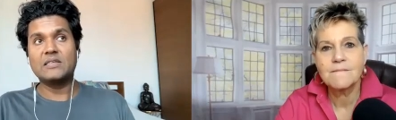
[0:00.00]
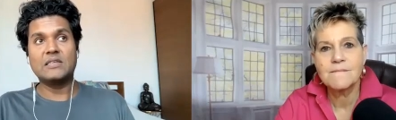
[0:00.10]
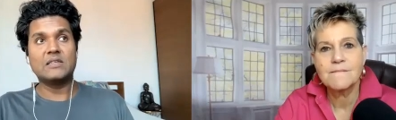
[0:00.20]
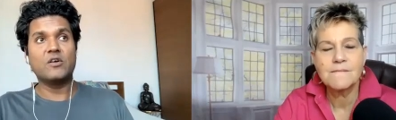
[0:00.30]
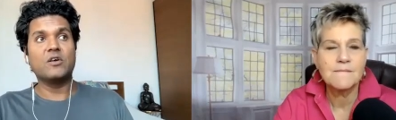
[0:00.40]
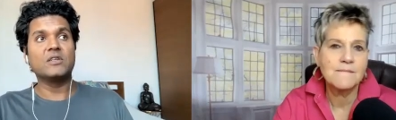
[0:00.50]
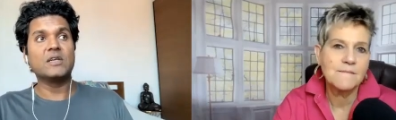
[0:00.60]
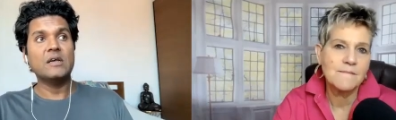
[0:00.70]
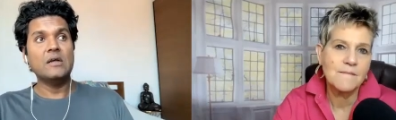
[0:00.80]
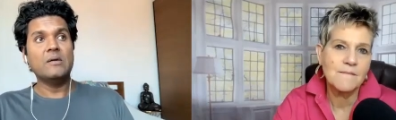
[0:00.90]
Speaker 1: is there's
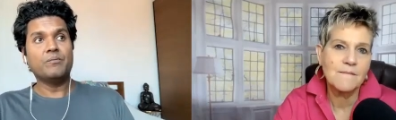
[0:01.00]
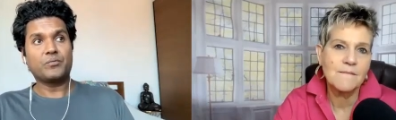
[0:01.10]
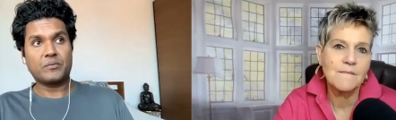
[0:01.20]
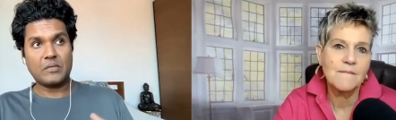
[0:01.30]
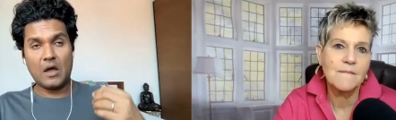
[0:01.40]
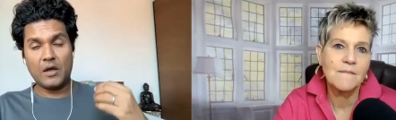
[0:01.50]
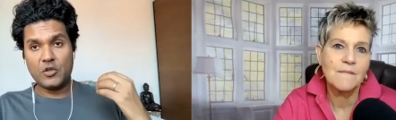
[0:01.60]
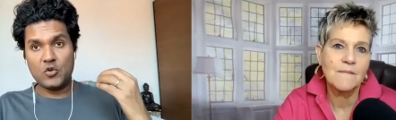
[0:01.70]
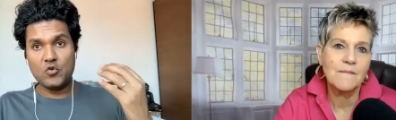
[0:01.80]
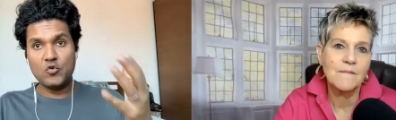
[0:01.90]
a
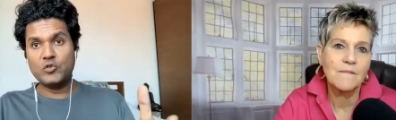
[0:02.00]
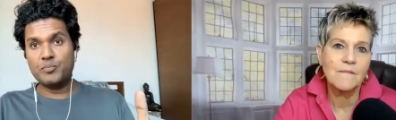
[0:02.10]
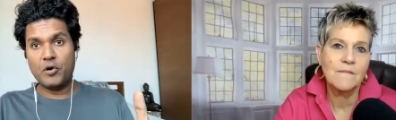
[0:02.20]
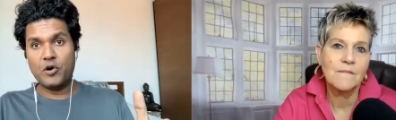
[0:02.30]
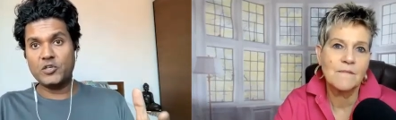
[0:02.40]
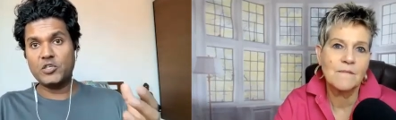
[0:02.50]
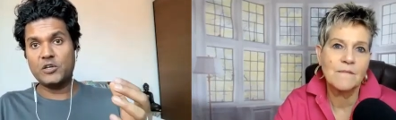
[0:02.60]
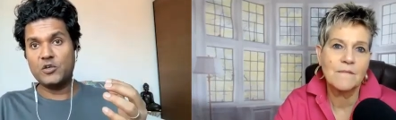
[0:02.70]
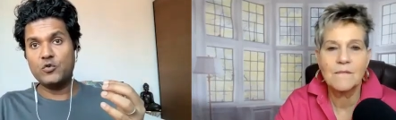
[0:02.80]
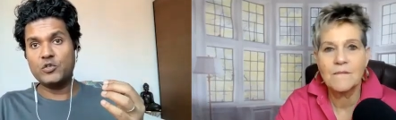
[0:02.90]
huge push and a
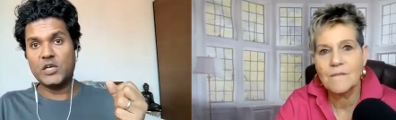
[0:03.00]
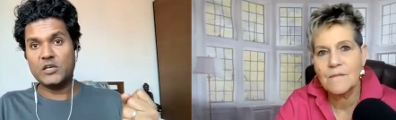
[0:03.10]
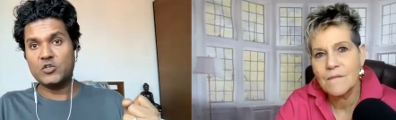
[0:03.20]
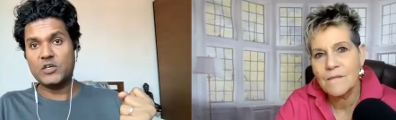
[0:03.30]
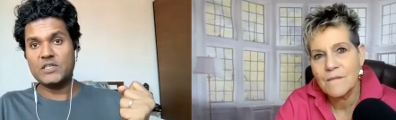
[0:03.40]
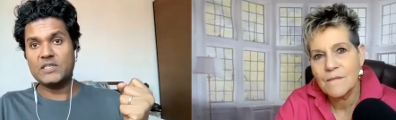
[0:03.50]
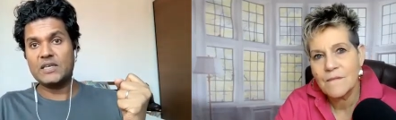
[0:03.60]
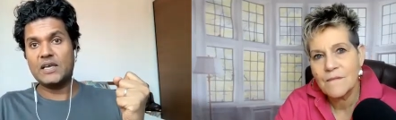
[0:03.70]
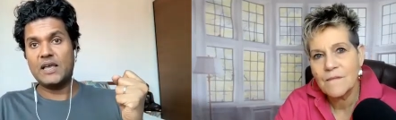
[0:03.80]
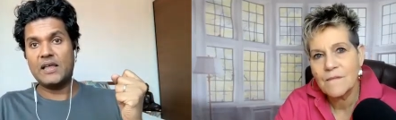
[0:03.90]
huge interest
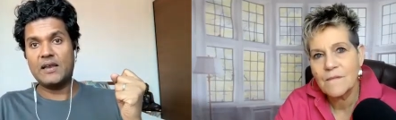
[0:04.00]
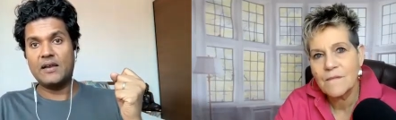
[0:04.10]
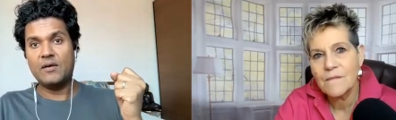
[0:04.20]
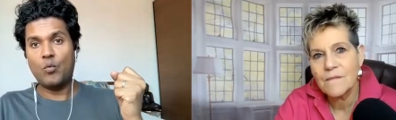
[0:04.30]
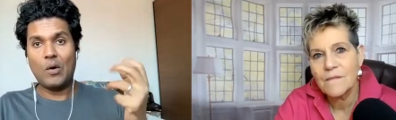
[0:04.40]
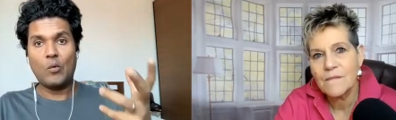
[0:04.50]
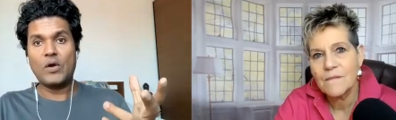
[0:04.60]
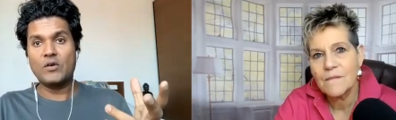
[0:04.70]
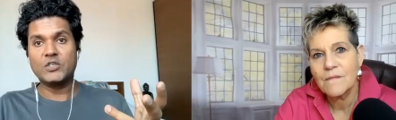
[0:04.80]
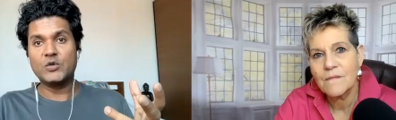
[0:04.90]
in what we
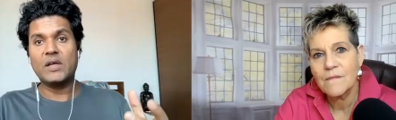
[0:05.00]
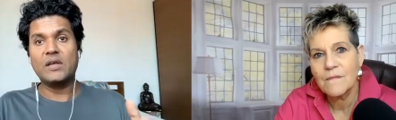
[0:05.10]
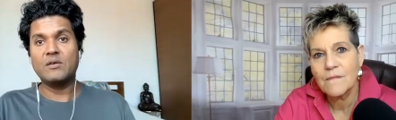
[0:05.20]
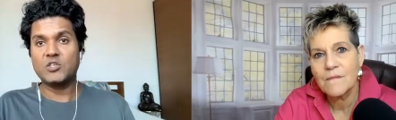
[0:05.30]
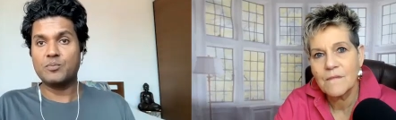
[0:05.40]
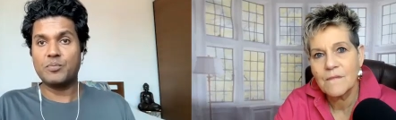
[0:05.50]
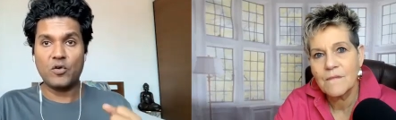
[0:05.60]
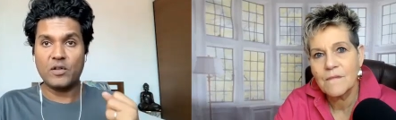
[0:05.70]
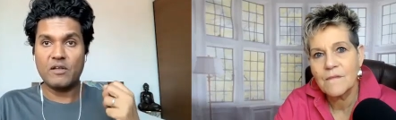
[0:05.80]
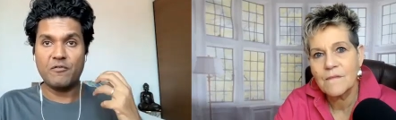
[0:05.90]
are doing just
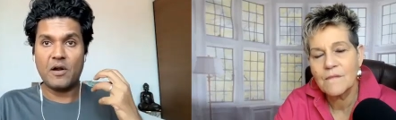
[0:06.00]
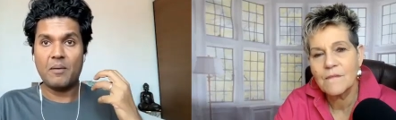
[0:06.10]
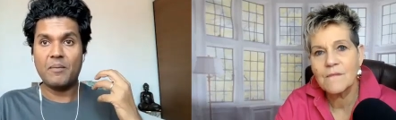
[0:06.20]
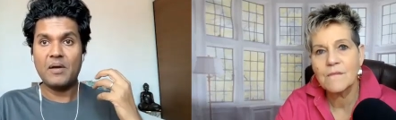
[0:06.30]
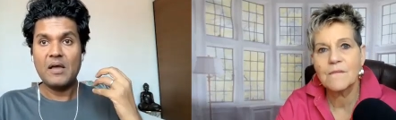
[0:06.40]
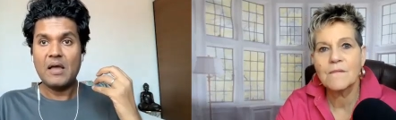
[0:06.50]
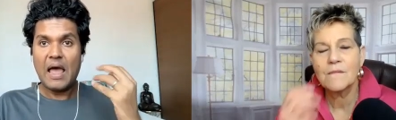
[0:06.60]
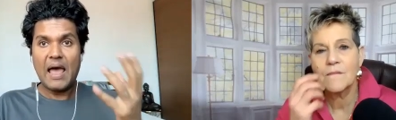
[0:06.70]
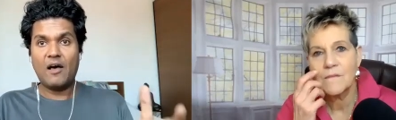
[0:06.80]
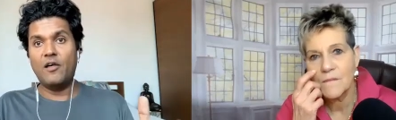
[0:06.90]
purely from
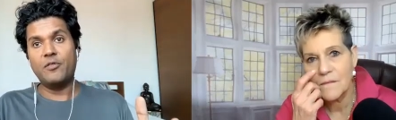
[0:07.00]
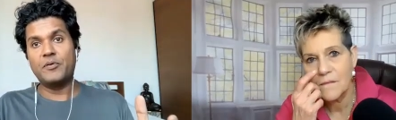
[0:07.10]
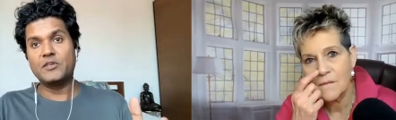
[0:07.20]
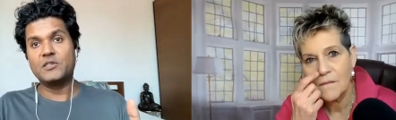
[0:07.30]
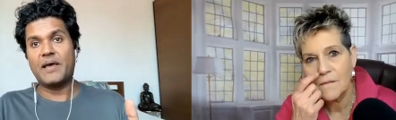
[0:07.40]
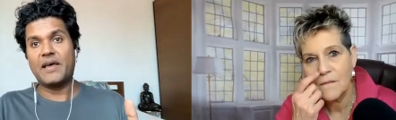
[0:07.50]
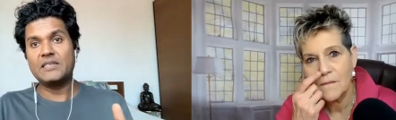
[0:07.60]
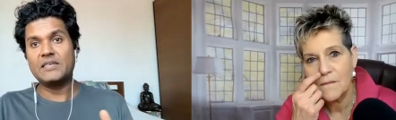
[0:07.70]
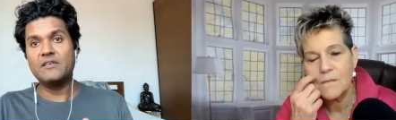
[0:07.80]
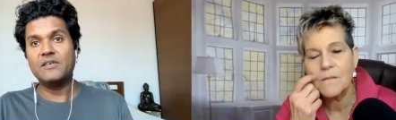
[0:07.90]
a health
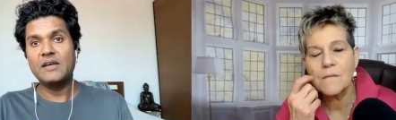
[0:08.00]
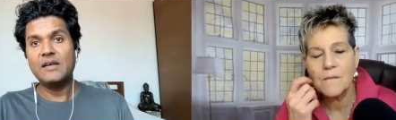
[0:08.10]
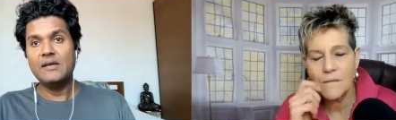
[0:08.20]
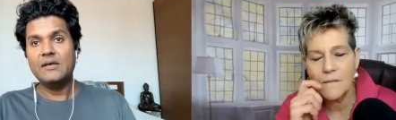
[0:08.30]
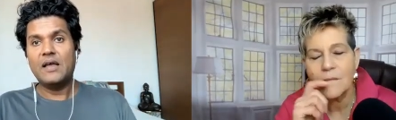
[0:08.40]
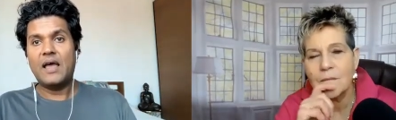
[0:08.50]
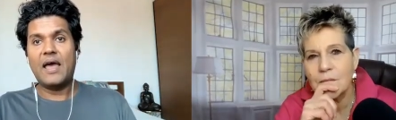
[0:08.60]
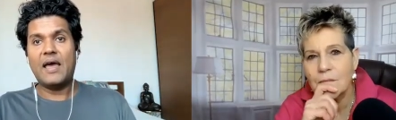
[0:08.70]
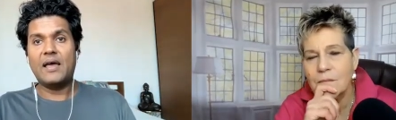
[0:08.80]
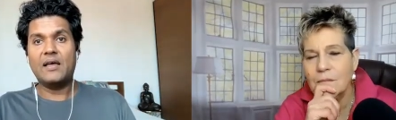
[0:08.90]
perspective mm-hmm.
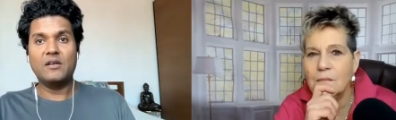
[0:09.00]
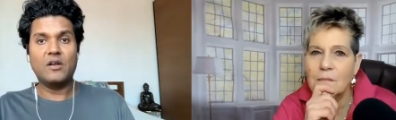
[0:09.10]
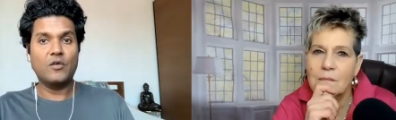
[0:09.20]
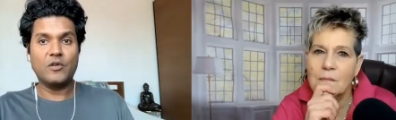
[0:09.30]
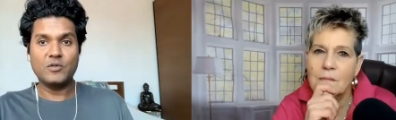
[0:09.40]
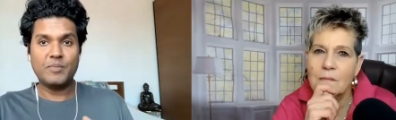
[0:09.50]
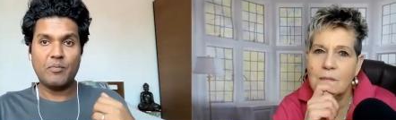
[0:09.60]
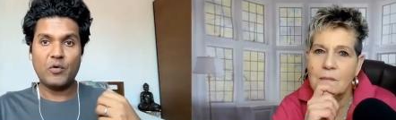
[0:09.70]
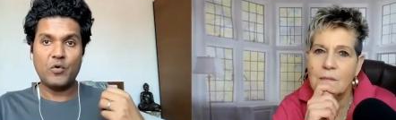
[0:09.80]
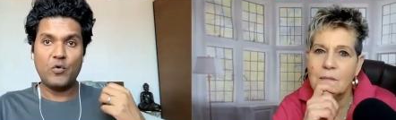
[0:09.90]
and you know there's
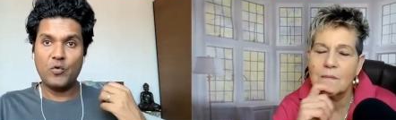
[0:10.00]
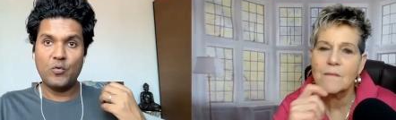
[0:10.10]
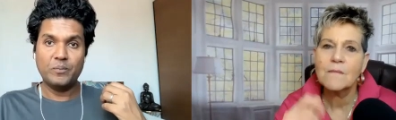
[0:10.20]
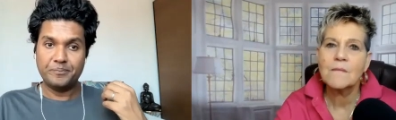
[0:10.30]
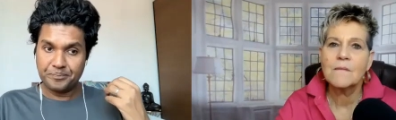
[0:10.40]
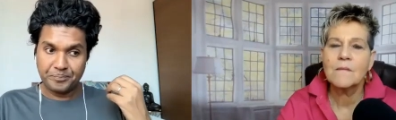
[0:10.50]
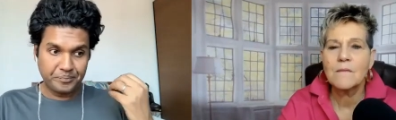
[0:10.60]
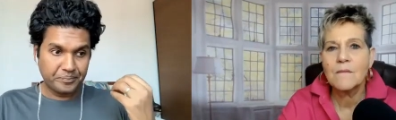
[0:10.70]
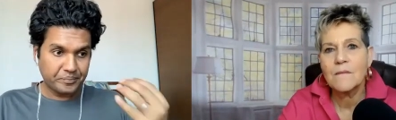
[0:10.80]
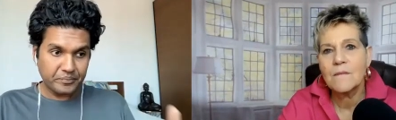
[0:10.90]
people who
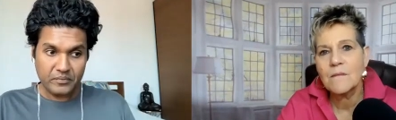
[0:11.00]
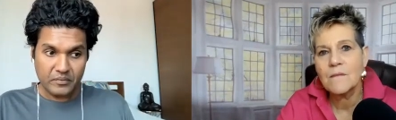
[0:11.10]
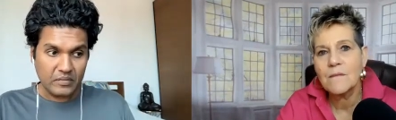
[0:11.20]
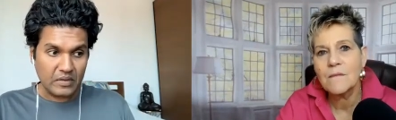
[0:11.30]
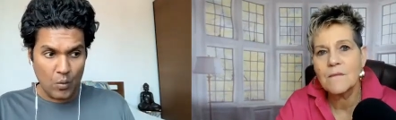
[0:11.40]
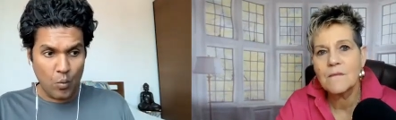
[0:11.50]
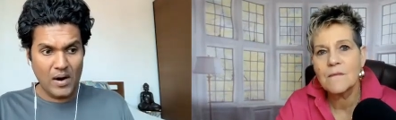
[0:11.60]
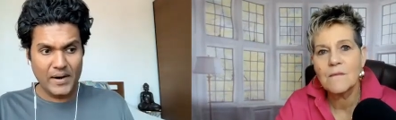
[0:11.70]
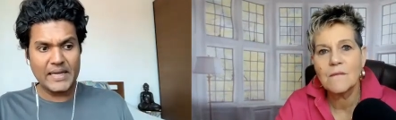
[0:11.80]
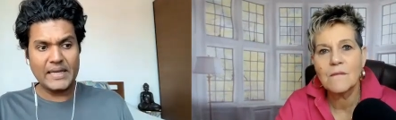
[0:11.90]

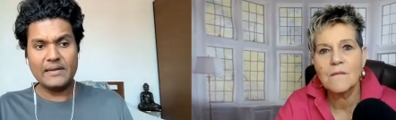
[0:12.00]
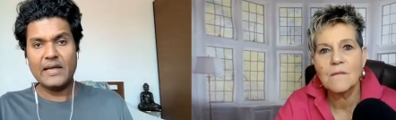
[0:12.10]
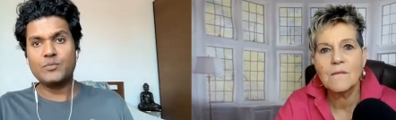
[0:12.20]
want to eat less